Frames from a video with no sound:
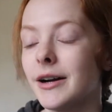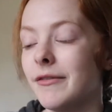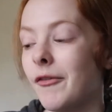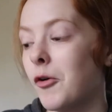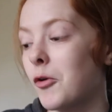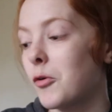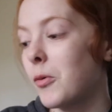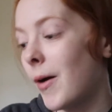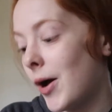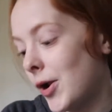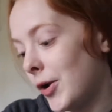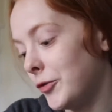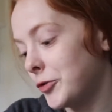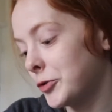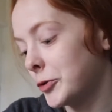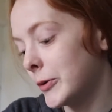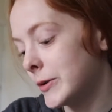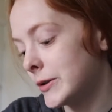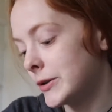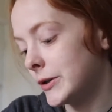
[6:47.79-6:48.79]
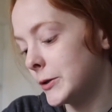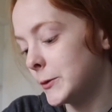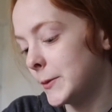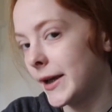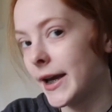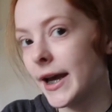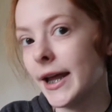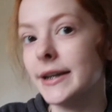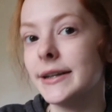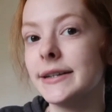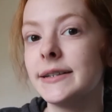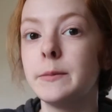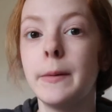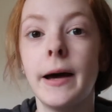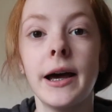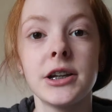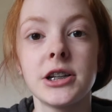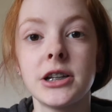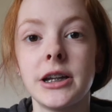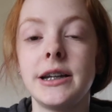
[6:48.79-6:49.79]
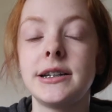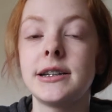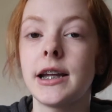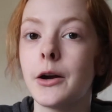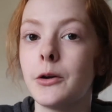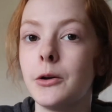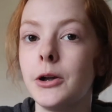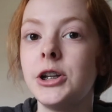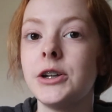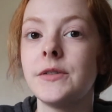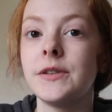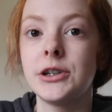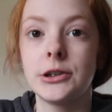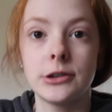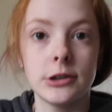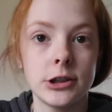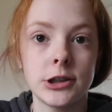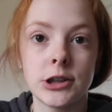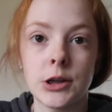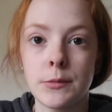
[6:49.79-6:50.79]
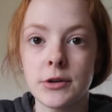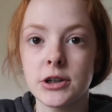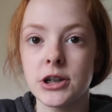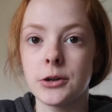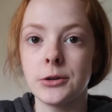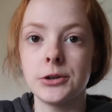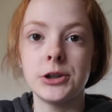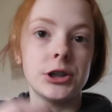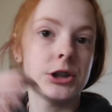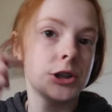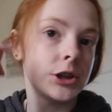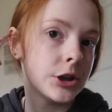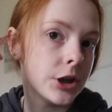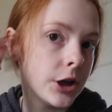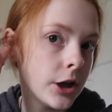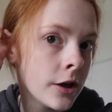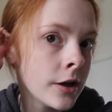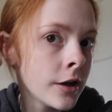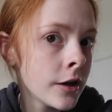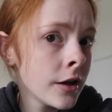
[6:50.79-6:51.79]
I've got quite a lot of schoolwork to do this weekend, especially psychology, which I've got so much psychology to do.